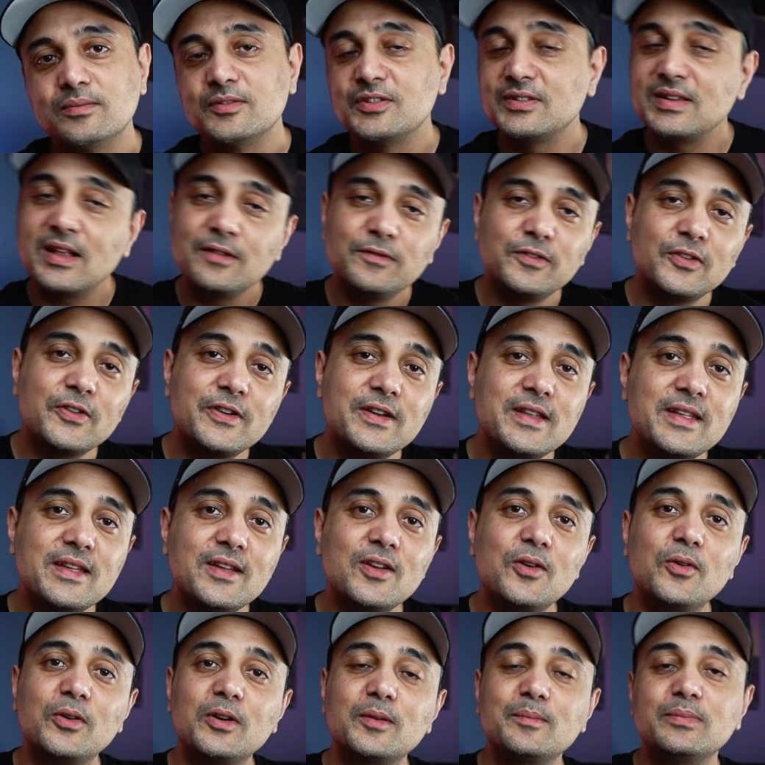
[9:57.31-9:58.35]

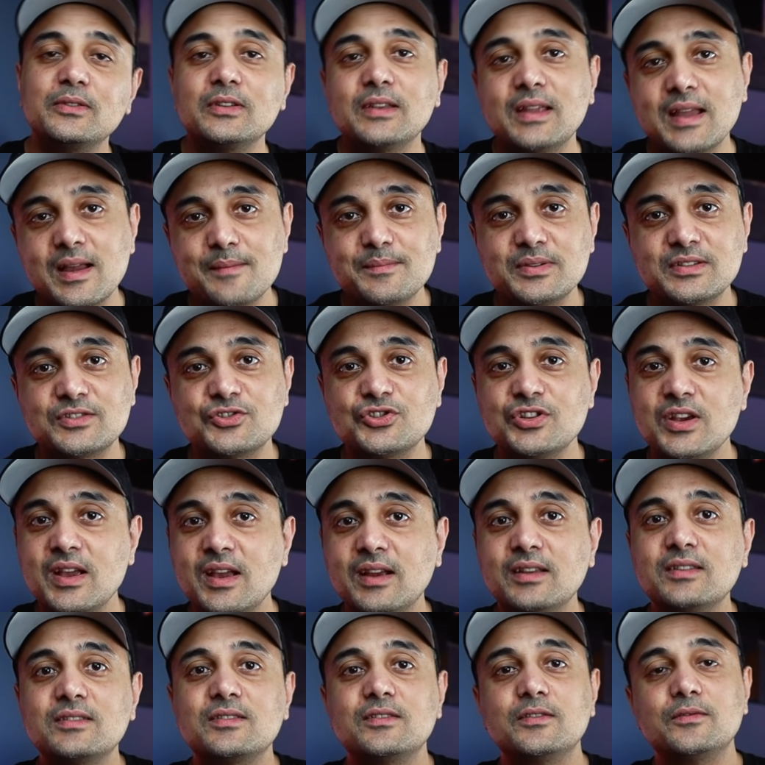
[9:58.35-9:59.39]
Self-learning or bootcamp is
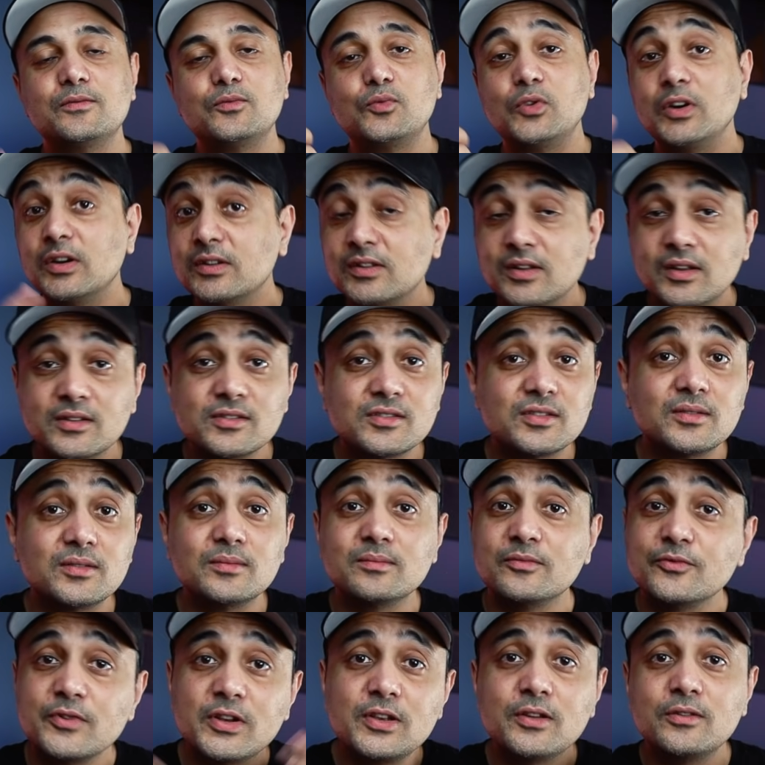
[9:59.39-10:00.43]
checked. You've worked on
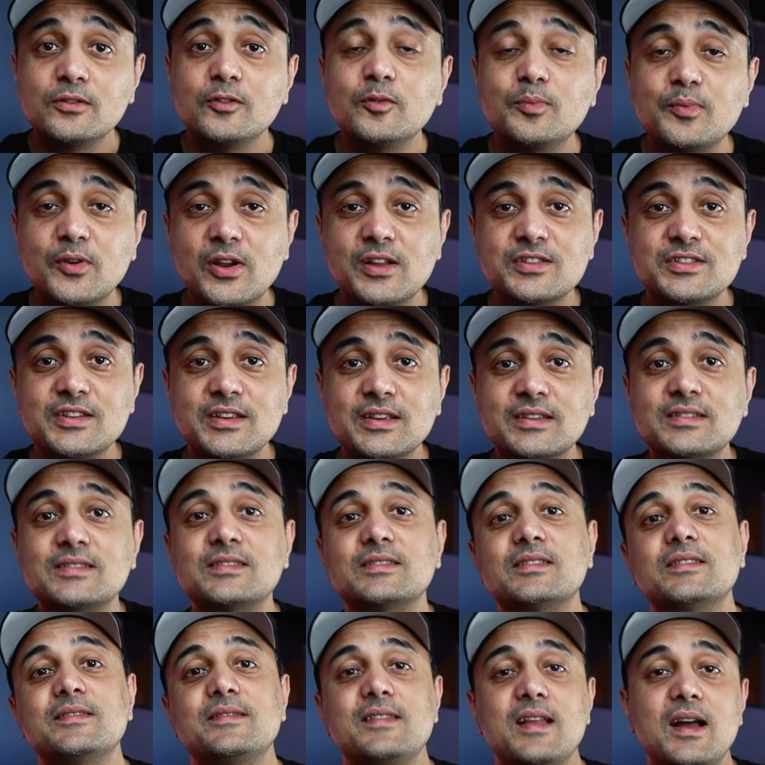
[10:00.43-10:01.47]
some really cool
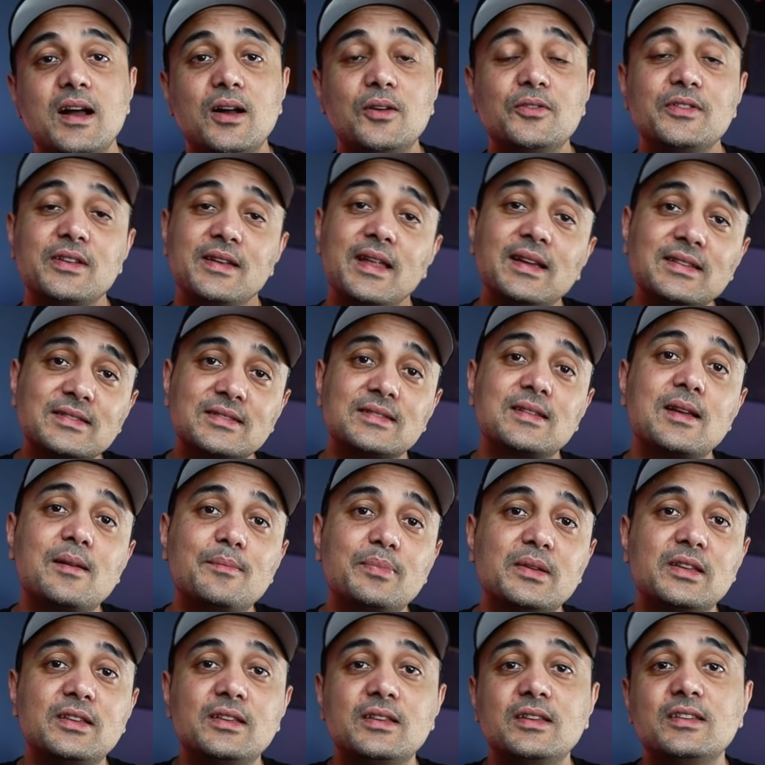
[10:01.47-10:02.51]
projects. Now the next step
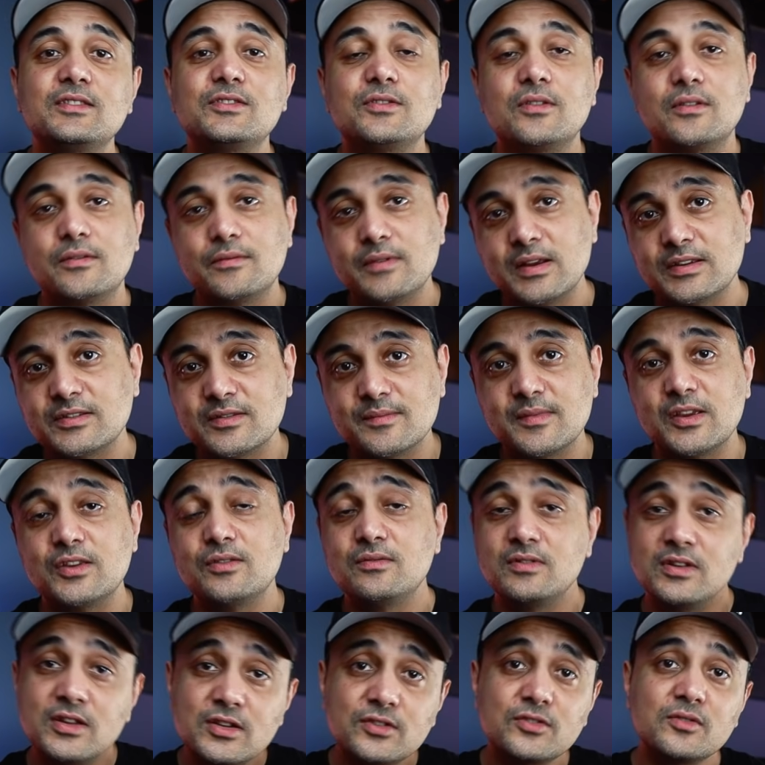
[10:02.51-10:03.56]
is your resume. You
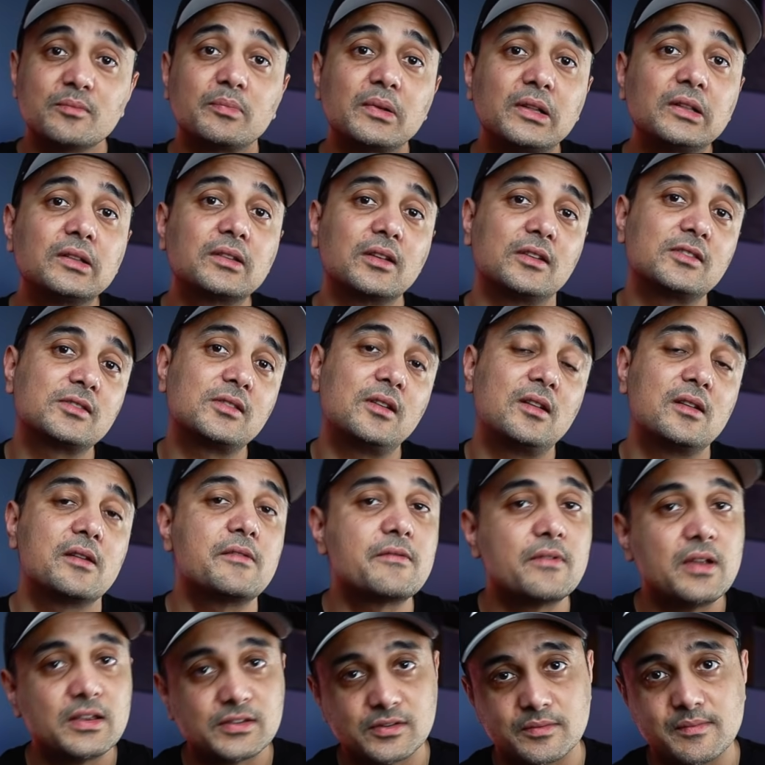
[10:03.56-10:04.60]
need to build a solid
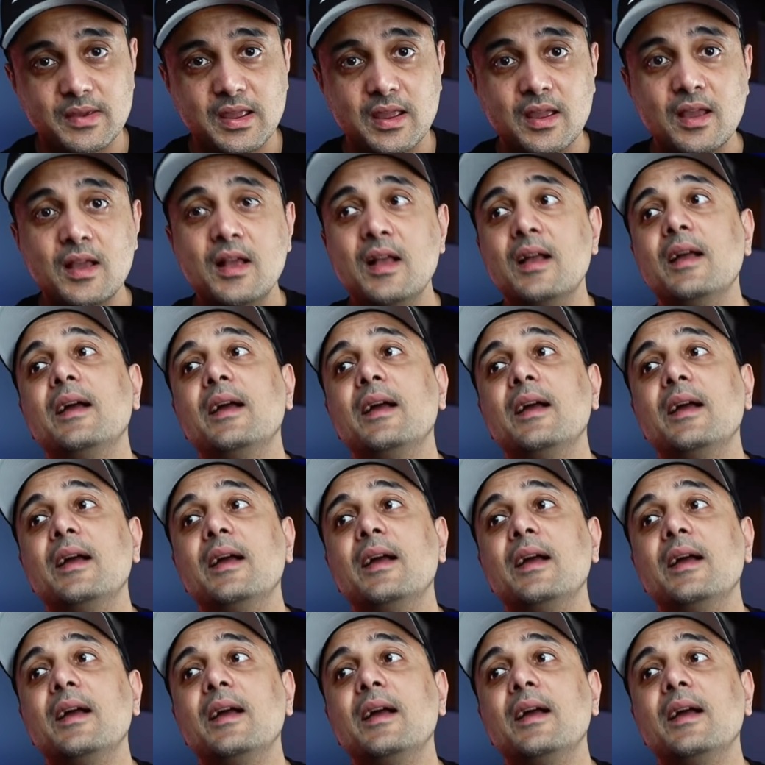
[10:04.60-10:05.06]
resume.